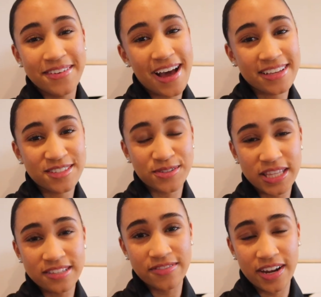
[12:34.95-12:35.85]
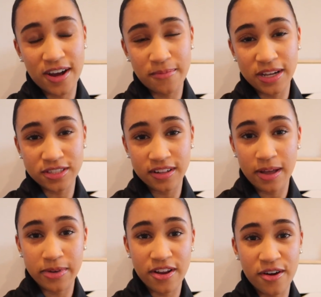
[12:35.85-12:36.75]
you guys enjoyed this video, make sure to
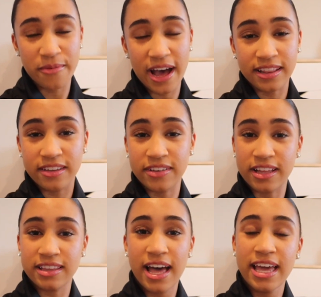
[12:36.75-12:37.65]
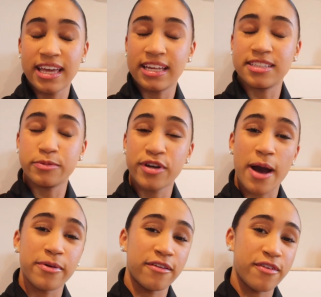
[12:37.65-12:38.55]
let me know by leaving a like and
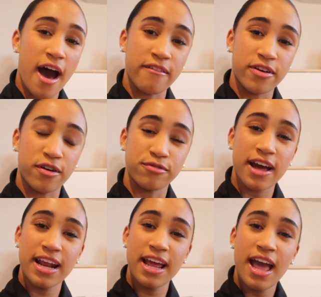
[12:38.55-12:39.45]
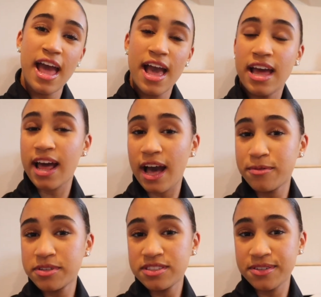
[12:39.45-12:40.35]
subscribing if you haven't already, and I
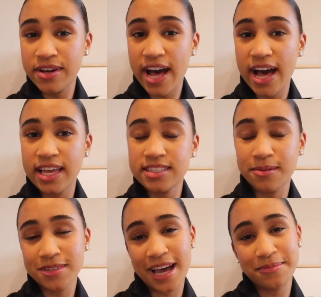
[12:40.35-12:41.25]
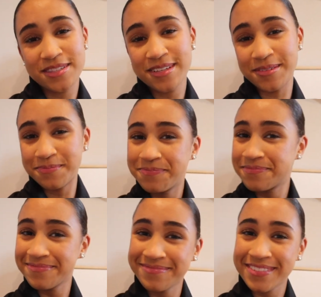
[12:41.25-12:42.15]
will see you guys sometime soon.
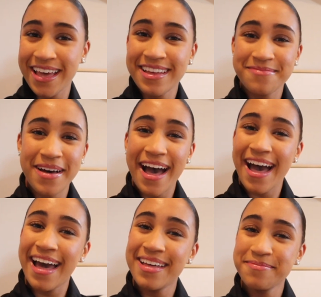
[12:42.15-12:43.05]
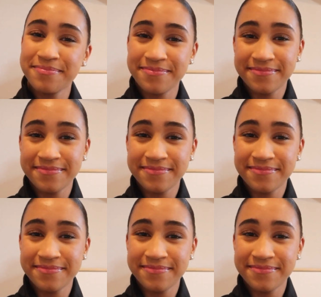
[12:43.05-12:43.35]
Bye!